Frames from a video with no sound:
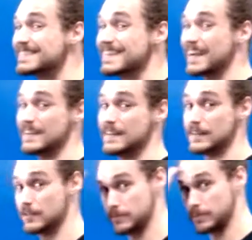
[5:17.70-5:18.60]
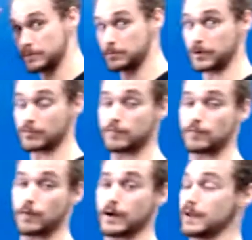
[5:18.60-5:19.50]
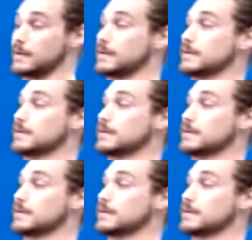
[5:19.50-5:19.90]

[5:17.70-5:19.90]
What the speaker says: Ideally, you should be able to bring your forehead